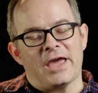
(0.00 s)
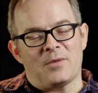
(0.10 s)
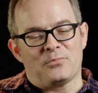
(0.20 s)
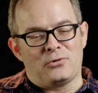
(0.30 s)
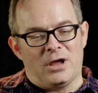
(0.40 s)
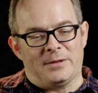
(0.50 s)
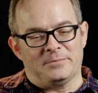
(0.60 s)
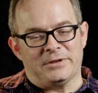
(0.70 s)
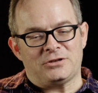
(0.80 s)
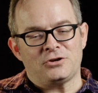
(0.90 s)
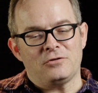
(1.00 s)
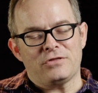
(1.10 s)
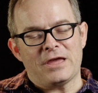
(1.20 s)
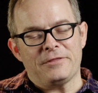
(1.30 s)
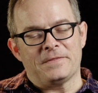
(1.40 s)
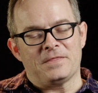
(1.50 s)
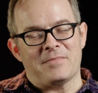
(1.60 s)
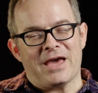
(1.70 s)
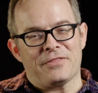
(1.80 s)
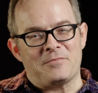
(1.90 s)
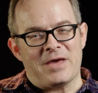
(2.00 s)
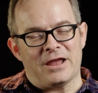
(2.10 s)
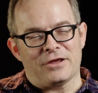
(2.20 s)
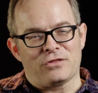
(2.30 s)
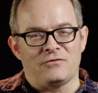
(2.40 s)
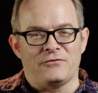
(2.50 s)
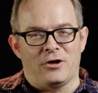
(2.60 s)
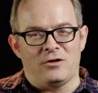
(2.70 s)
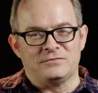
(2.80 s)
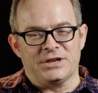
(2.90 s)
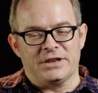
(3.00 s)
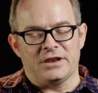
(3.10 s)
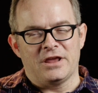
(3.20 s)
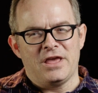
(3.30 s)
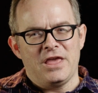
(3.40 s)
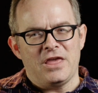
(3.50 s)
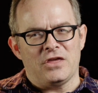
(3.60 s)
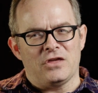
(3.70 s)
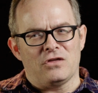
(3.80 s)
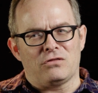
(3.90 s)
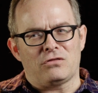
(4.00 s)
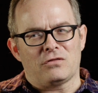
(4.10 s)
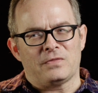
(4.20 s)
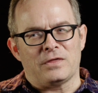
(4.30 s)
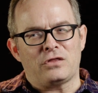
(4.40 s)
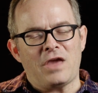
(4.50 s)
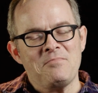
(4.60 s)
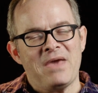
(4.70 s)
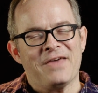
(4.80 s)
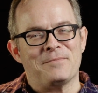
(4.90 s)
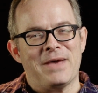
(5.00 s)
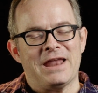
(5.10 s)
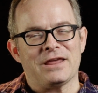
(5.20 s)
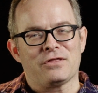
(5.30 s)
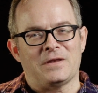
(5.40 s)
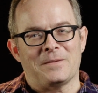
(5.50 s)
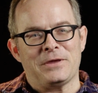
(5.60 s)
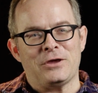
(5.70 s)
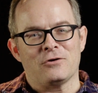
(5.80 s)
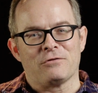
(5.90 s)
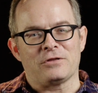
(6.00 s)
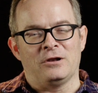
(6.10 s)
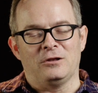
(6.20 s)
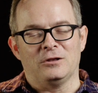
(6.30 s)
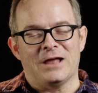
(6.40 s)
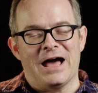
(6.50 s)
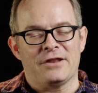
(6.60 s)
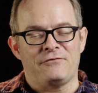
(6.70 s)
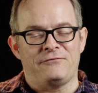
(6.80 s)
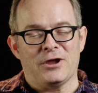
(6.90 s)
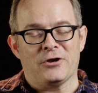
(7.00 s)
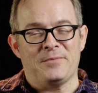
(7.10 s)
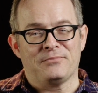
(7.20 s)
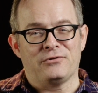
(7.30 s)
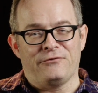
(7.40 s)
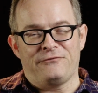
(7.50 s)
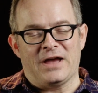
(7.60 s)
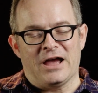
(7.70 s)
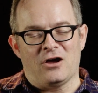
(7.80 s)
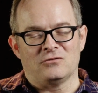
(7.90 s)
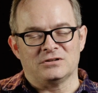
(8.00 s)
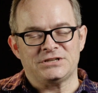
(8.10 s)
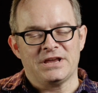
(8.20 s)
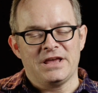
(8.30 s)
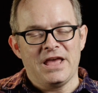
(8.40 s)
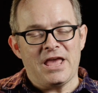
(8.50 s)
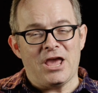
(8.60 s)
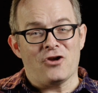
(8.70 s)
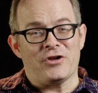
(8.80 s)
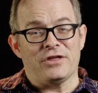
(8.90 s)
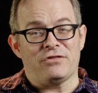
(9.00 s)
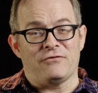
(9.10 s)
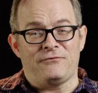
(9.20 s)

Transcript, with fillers: cat problem, it turns out that the mathematics involved in it is the same mathematics that appears in a lot of very profound areas of